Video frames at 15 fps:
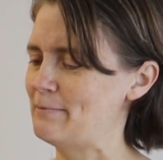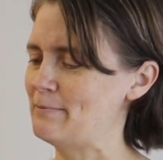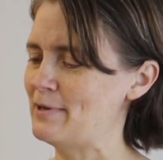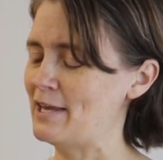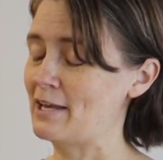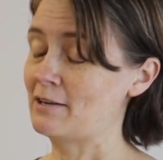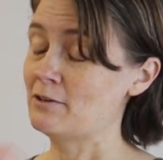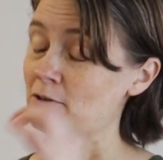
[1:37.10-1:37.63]

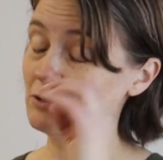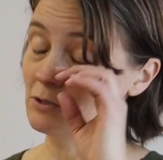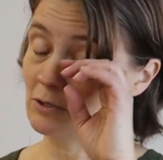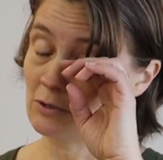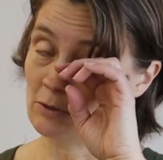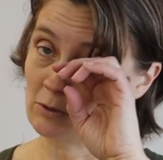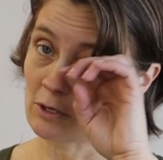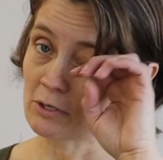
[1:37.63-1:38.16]
being new to
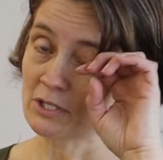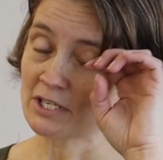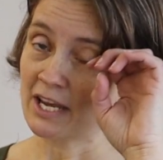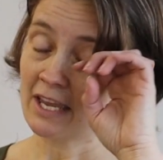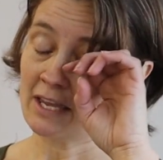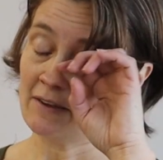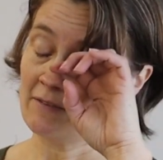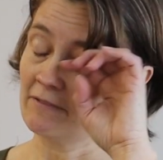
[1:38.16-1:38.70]
the
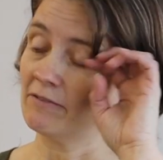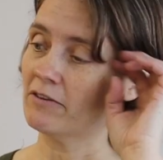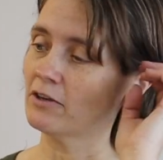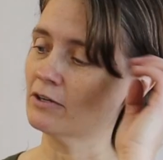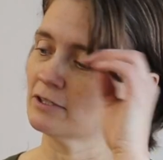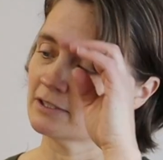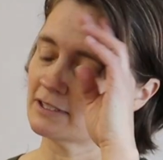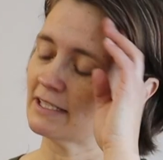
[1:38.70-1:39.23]
crochet
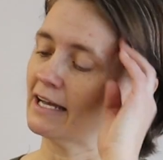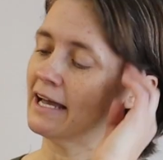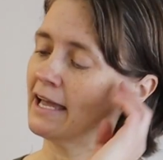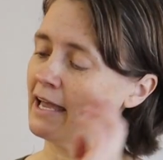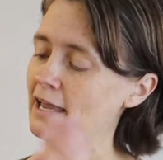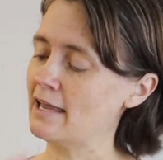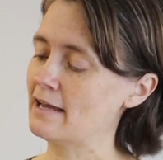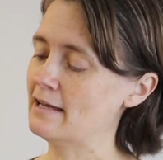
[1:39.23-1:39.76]
field,
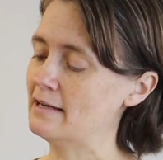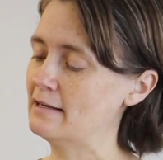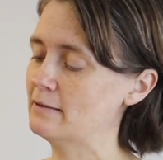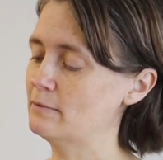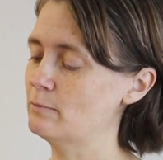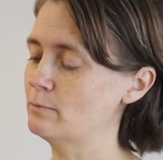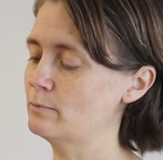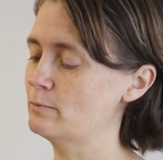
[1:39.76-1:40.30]
I
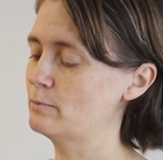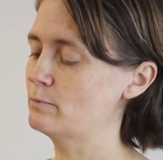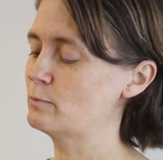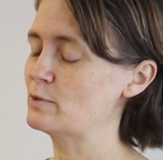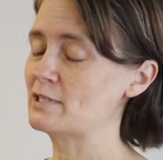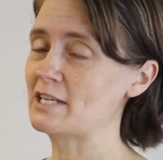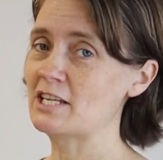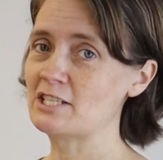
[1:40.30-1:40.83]

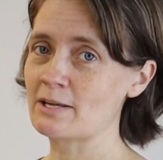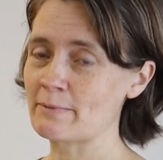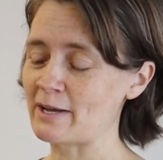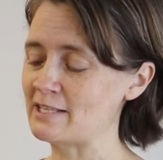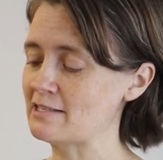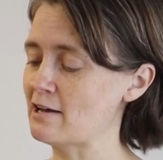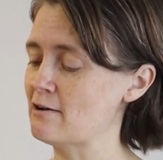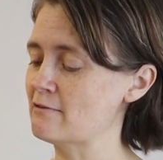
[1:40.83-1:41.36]
was teaching
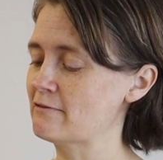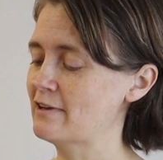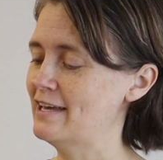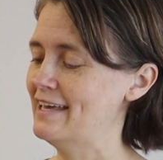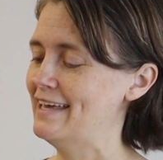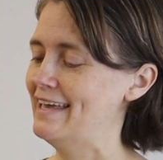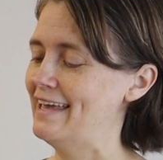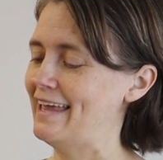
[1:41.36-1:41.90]
myself
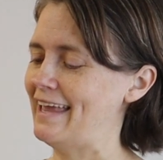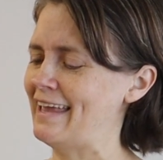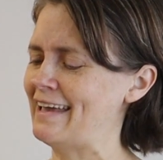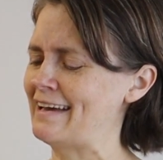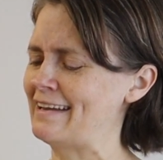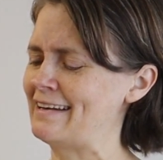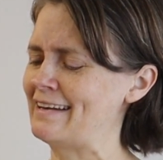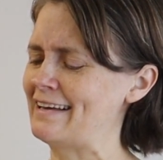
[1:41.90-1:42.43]

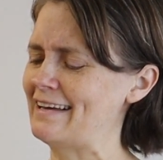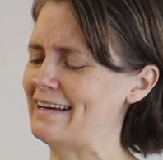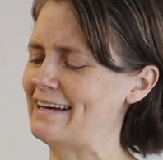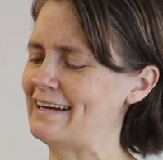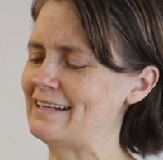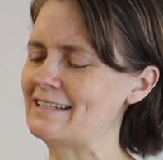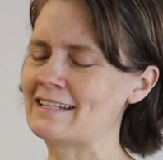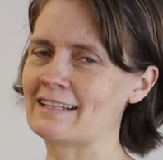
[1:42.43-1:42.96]
and
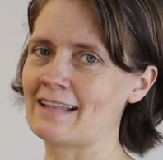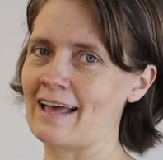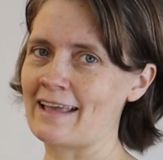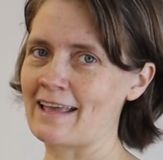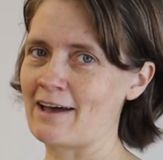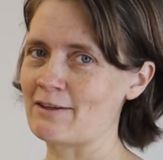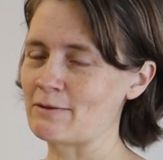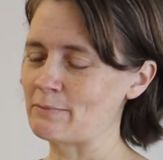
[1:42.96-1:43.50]
I didn't
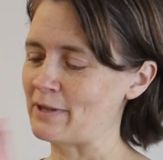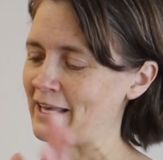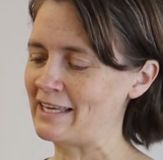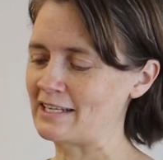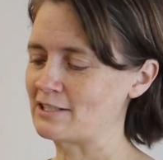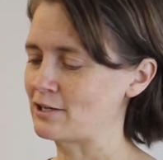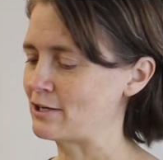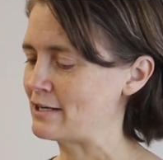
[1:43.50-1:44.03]
like how the
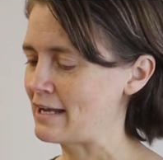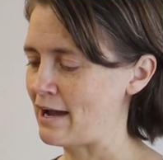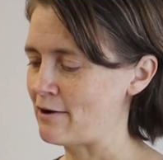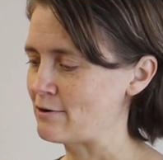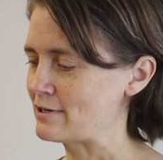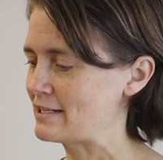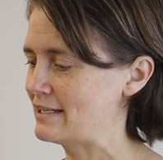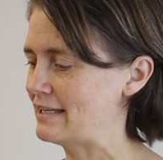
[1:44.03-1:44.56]
blanket turned
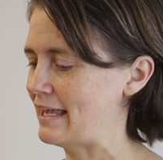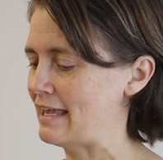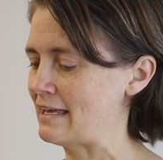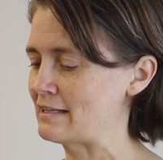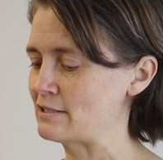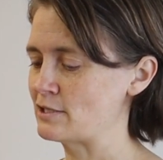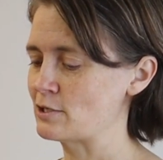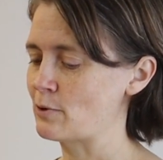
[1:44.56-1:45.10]
out,
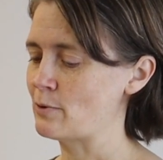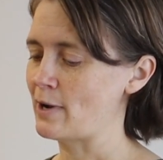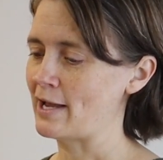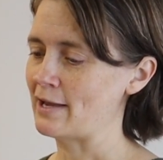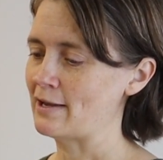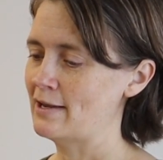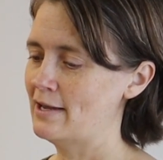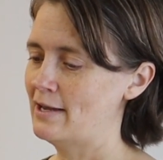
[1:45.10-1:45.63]
and so
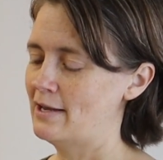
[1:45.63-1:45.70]
I